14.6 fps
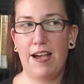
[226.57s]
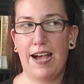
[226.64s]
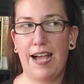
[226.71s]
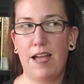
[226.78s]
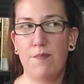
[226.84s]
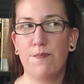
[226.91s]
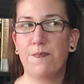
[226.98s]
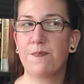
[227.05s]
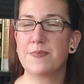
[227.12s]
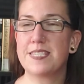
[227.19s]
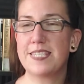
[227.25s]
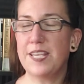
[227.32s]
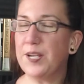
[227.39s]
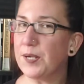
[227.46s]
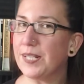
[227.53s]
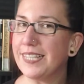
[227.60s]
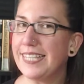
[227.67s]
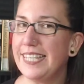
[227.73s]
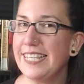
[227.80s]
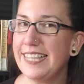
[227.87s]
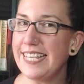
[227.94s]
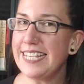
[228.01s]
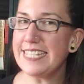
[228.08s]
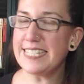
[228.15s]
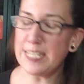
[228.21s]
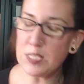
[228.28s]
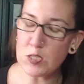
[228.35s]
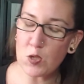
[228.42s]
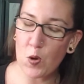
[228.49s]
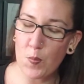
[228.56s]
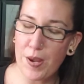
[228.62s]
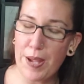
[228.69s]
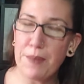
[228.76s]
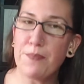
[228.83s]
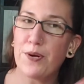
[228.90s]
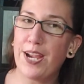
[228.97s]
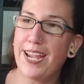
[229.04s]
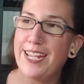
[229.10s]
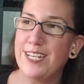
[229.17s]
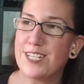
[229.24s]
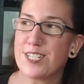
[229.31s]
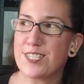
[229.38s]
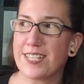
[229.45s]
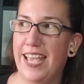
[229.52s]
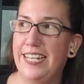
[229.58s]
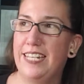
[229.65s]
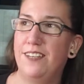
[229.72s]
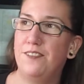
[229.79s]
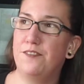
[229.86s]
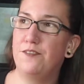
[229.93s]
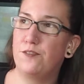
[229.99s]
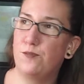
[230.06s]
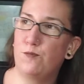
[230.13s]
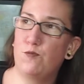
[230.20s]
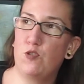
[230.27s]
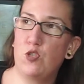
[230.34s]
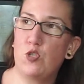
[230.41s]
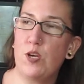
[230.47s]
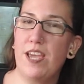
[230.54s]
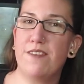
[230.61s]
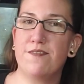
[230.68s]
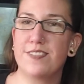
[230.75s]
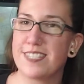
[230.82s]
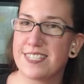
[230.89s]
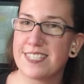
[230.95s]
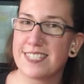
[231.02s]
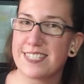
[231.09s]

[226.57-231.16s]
I'm secretly lazy, so my brain just kind of drifts.